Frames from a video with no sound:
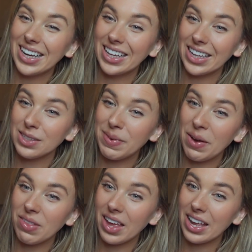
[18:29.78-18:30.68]
unless we
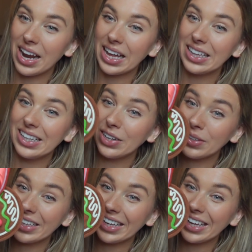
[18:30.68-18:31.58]
go then, I
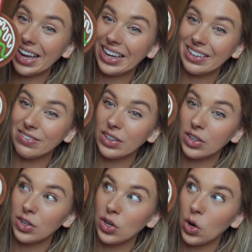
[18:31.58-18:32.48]
literally
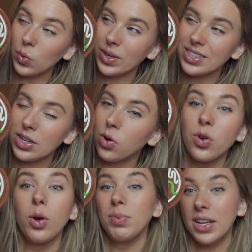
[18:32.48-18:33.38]
have no reason or
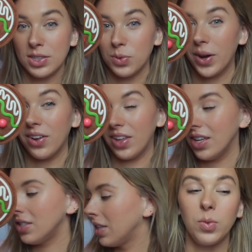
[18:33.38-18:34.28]
no place to wear
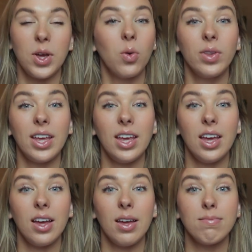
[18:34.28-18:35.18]
these. We
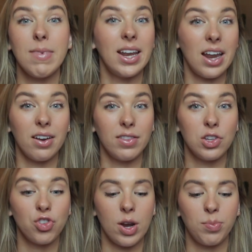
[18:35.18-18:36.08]
only made it out of
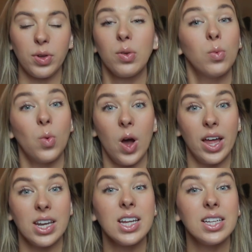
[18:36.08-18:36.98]
this trip with
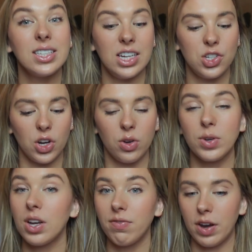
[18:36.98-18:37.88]
one t-shirt,
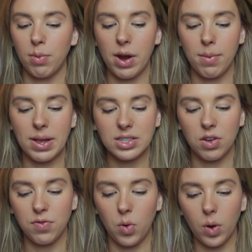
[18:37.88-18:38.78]
which I'm very proud of
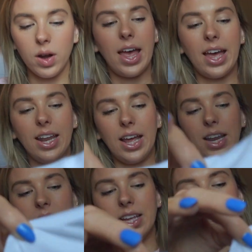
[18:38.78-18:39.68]
myself for, and
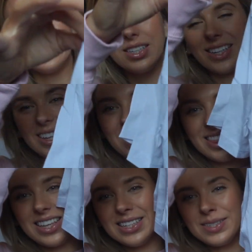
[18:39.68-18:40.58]
it is
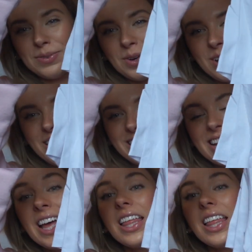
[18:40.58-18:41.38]
this one.